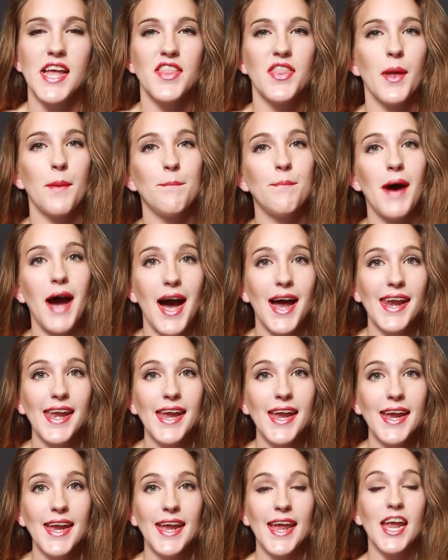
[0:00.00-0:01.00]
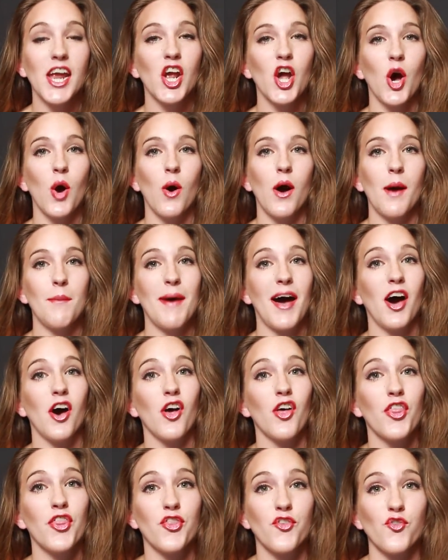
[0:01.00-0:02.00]
The body can go
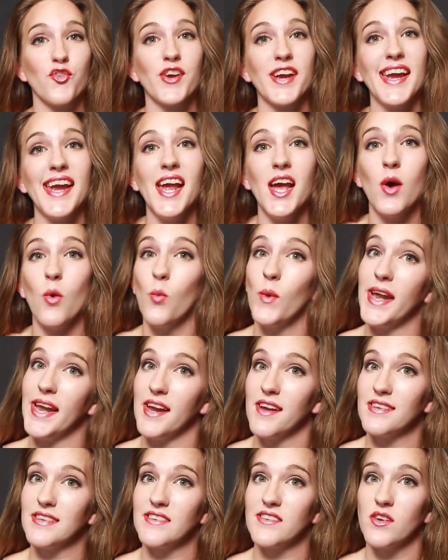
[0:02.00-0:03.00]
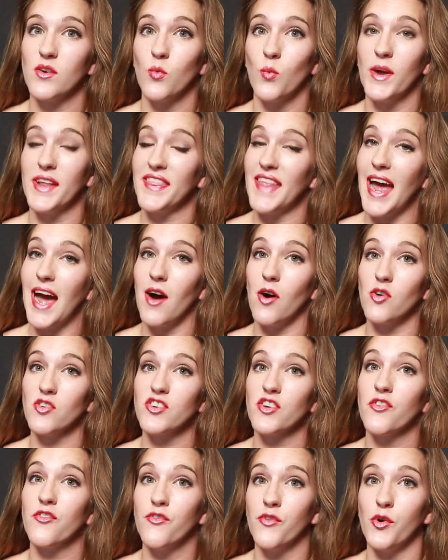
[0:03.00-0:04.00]
about three weeks
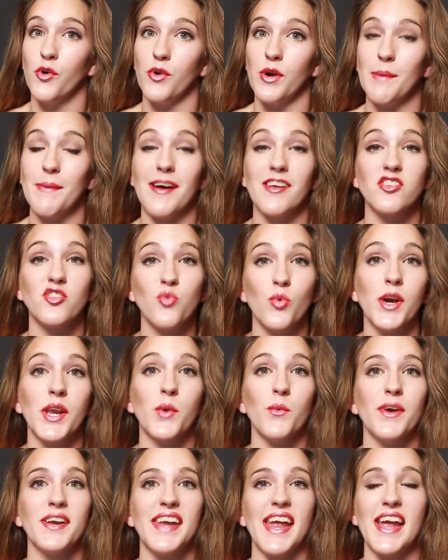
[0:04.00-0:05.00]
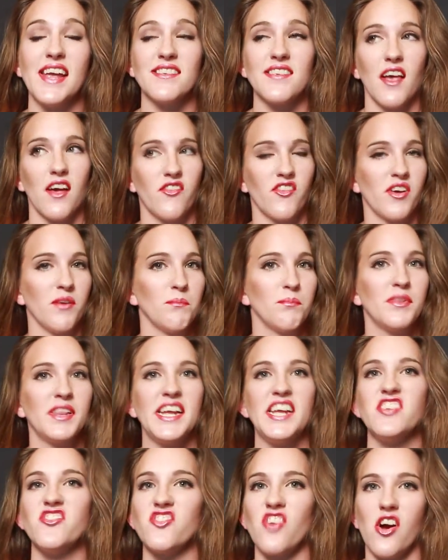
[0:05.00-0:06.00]
without food, about twenty-one days of
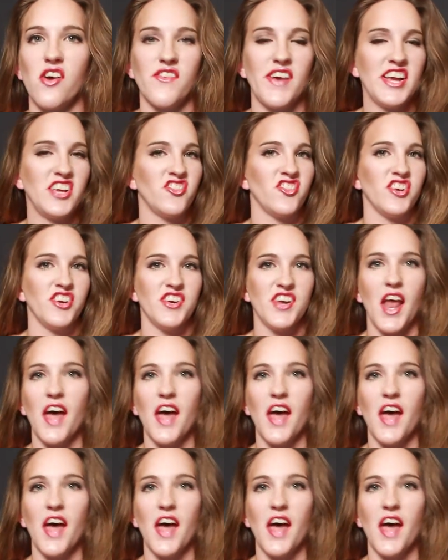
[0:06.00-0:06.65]
complete starvation,